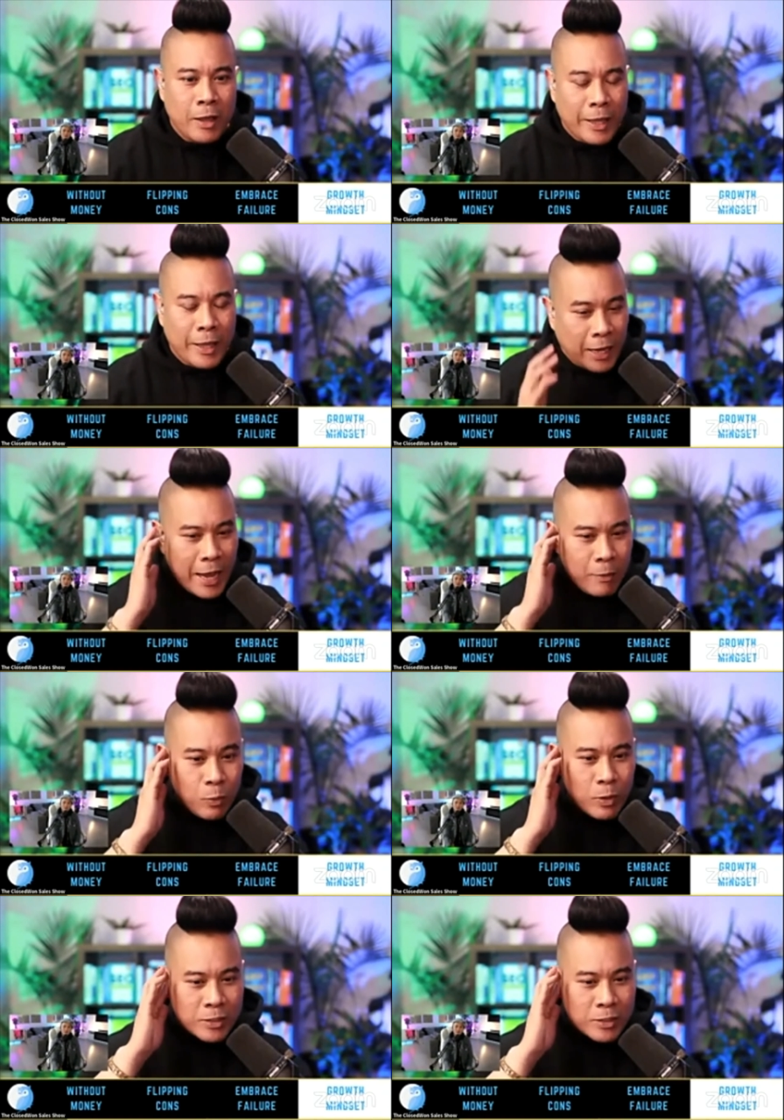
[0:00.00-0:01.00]
Like I
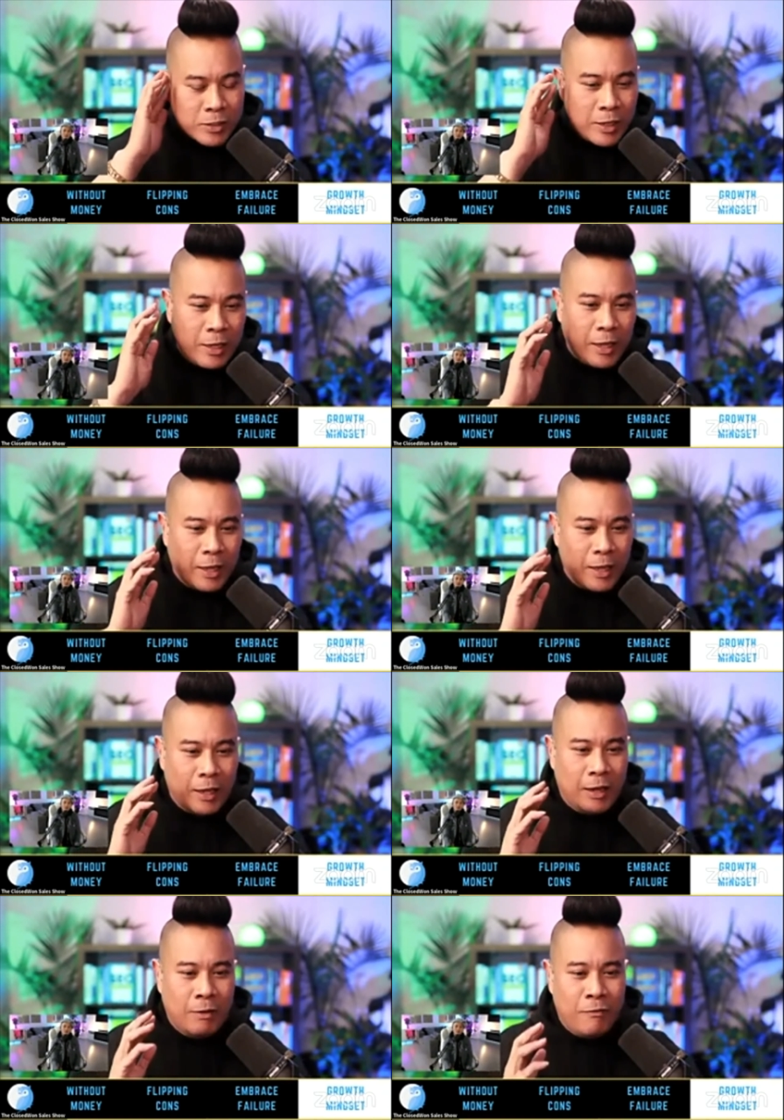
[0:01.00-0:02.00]
was
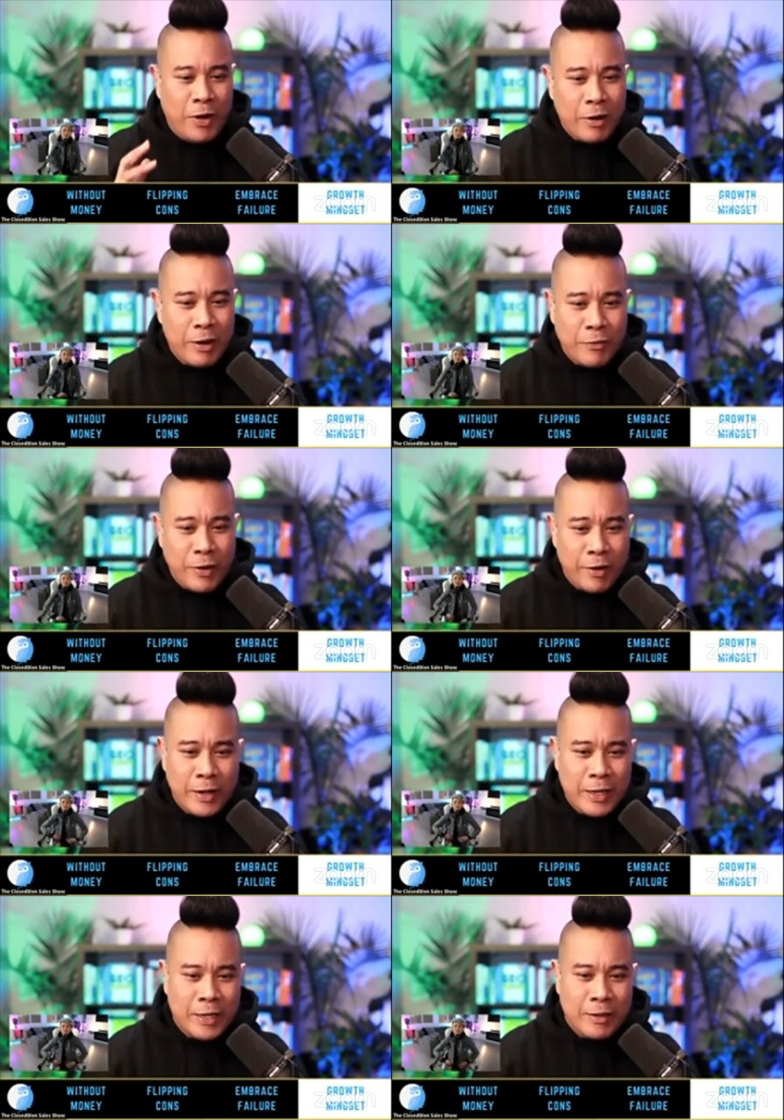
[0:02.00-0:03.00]
a very,
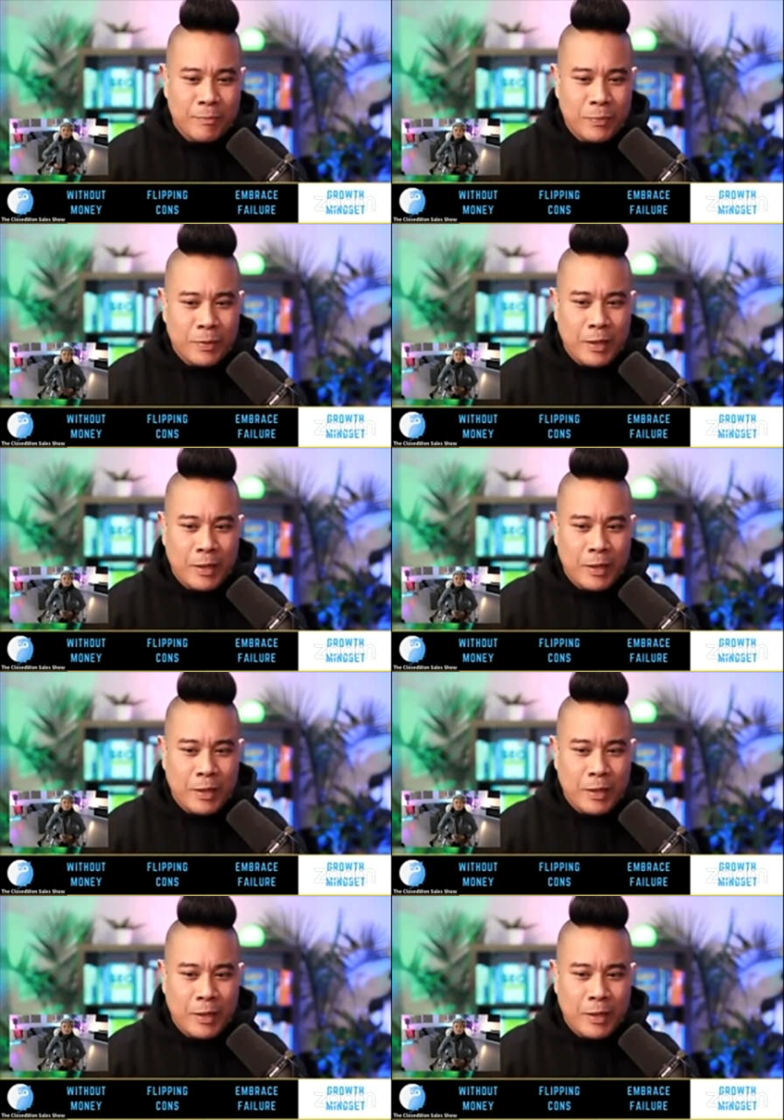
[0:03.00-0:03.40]
very,